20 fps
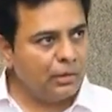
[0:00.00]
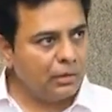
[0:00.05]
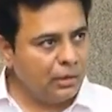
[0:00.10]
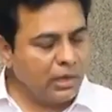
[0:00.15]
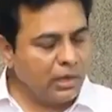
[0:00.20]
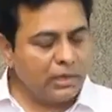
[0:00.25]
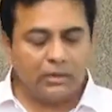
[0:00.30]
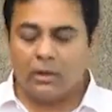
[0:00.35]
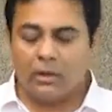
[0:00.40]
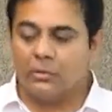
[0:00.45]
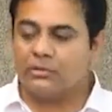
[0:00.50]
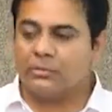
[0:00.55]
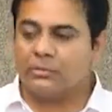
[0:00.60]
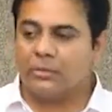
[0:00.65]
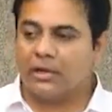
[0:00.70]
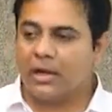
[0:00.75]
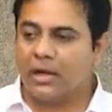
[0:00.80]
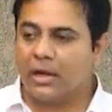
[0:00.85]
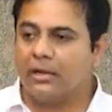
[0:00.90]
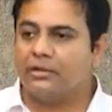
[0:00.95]
right now it's
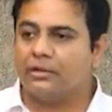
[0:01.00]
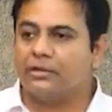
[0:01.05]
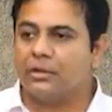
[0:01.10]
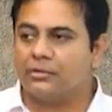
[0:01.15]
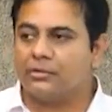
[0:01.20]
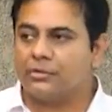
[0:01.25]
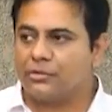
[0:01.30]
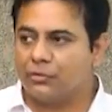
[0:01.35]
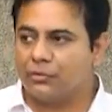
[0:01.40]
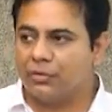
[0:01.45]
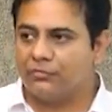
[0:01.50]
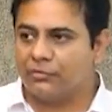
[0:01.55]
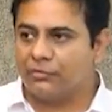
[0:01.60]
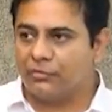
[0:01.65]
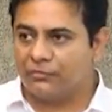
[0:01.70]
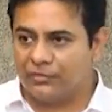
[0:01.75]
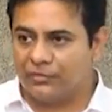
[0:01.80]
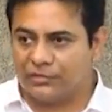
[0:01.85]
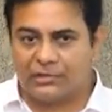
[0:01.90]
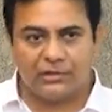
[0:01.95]
about 100,000 square foot
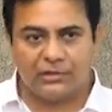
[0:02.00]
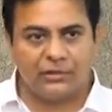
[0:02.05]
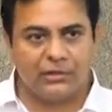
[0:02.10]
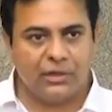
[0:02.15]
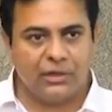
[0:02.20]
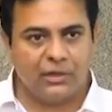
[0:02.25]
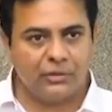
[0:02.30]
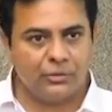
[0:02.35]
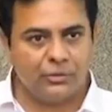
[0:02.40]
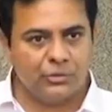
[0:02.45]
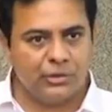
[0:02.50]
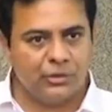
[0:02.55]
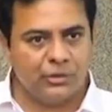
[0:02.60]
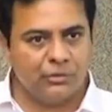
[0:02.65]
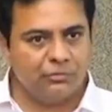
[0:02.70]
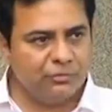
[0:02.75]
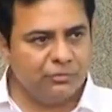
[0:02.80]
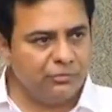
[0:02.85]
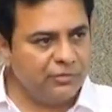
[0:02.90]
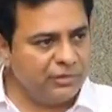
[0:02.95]
of facility, and you said
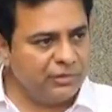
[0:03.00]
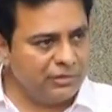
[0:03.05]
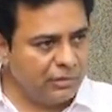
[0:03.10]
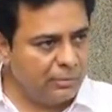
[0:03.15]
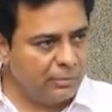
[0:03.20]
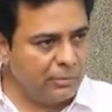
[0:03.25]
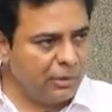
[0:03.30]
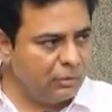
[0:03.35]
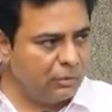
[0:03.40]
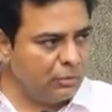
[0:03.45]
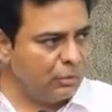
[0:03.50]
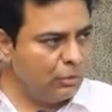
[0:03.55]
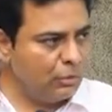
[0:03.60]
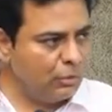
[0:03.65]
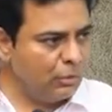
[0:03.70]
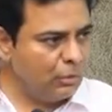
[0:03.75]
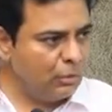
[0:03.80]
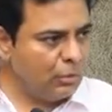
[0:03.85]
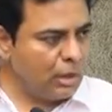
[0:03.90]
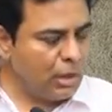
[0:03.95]
you've invested about
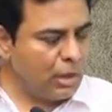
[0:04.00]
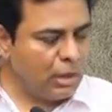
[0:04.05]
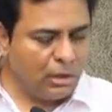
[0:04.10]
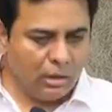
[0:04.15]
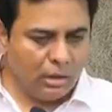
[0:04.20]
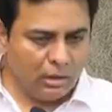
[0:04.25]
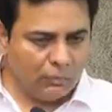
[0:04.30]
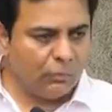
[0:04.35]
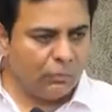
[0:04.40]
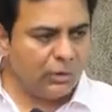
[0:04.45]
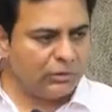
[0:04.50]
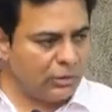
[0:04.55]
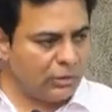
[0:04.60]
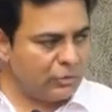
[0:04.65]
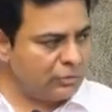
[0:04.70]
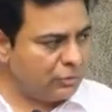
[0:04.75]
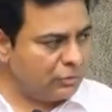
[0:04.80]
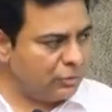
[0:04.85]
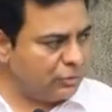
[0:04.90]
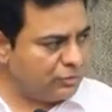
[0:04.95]
uh,
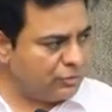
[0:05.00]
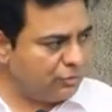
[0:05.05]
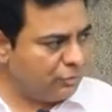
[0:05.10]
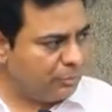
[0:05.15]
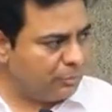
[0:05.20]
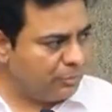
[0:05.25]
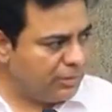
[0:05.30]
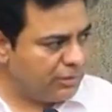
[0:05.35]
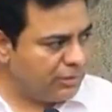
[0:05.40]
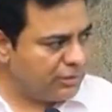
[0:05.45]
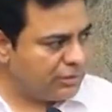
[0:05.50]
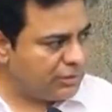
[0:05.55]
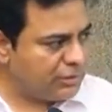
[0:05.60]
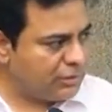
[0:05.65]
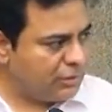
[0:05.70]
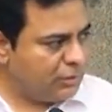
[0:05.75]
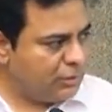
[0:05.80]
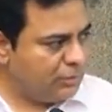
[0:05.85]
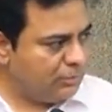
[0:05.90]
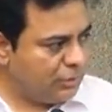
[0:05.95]
1,000 crores of rupees.
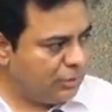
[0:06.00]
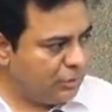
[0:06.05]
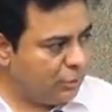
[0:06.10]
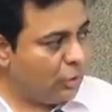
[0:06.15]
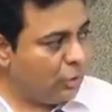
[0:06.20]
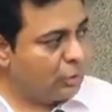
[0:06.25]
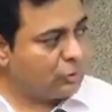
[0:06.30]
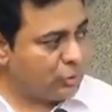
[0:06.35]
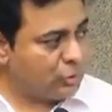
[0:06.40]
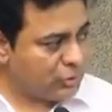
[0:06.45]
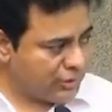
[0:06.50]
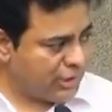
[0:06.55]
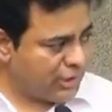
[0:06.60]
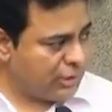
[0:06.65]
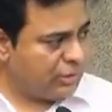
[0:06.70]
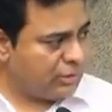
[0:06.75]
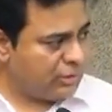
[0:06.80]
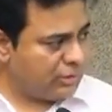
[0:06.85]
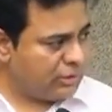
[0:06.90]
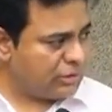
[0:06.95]
you also
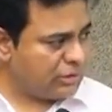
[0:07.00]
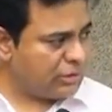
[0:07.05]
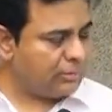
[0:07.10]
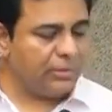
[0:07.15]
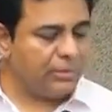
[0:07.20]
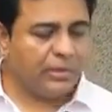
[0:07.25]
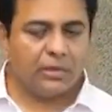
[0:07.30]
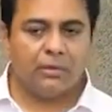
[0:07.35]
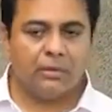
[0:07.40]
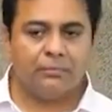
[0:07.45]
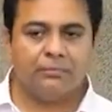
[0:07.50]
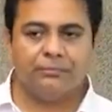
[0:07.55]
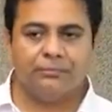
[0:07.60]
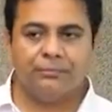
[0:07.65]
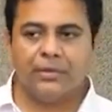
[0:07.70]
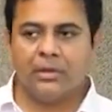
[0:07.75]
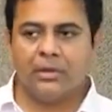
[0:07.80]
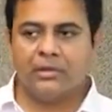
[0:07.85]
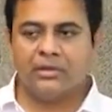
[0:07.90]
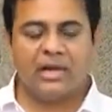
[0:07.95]
said this will become
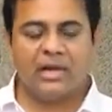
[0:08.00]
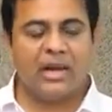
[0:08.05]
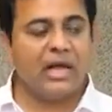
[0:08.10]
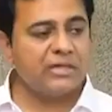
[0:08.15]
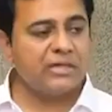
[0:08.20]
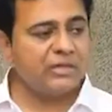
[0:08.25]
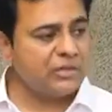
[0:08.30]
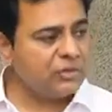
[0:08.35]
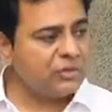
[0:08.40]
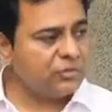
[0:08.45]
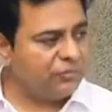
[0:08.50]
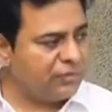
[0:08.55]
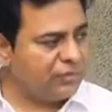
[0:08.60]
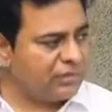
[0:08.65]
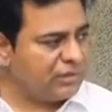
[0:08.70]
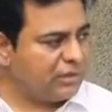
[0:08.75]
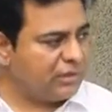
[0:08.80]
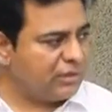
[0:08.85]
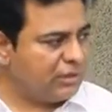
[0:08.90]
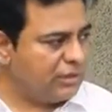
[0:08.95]
the largest
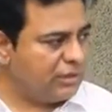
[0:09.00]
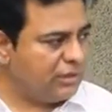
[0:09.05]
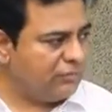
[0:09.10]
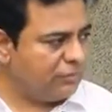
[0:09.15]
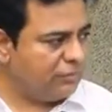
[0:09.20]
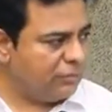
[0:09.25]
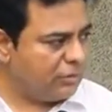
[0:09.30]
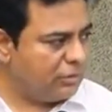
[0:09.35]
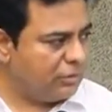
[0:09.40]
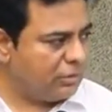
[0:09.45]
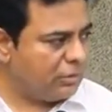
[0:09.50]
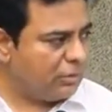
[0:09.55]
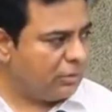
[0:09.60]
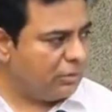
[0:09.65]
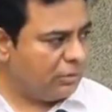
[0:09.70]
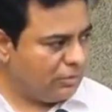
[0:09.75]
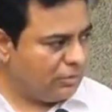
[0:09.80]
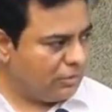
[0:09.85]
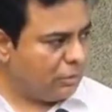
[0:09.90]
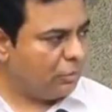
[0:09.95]
facility for
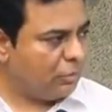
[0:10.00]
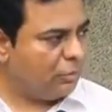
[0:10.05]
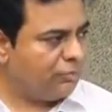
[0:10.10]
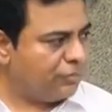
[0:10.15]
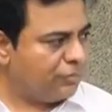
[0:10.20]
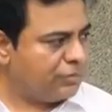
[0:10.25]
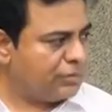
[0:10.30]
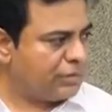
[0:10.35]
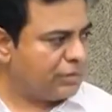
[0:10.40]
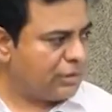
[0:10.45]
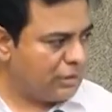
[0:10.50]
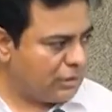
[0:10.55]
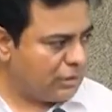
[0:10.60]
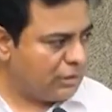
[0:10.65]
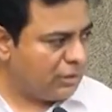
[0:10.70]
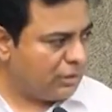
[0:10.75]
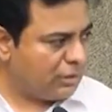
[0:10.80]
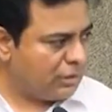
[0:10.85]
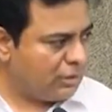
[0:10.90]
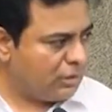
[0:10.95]
Eurofins in
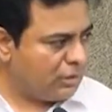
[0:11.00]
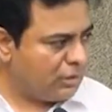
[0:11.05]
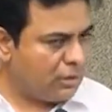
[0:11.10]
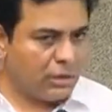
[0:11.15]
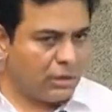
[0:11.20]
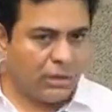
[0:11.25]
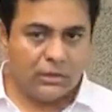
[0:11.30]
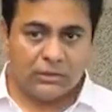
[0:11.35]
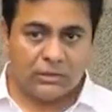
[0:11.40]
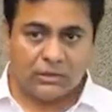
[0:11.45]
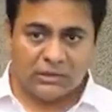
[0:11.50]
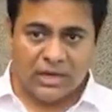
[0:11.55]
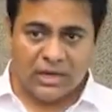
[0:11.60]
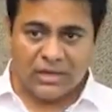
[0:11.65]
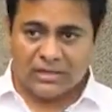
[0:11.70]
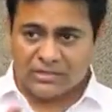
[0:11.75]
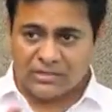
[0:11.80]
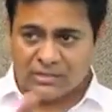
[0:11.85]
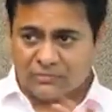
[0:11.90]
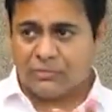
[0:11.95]
India. I think
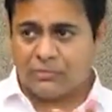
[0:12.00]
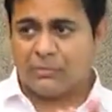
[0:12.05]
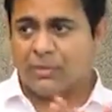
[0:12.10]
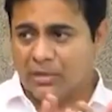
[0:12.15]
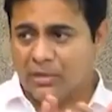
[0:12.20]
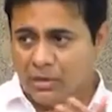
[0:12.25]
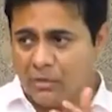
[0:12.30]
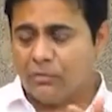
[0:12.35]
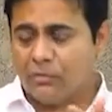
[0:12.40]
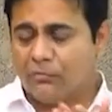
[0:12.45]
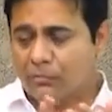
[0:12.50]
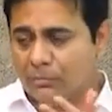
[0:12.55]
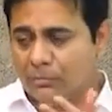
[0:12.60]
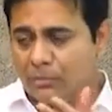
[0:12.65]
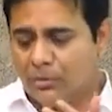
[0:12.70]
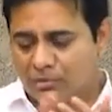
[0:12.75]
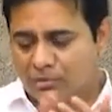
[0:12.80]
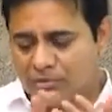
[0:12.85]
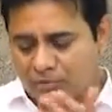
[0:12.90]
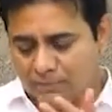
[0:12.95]
that deserves a big round of
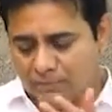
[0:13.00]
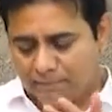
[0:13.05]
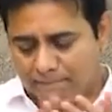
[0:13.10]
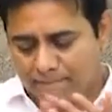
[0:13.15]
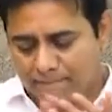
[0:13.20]
applause.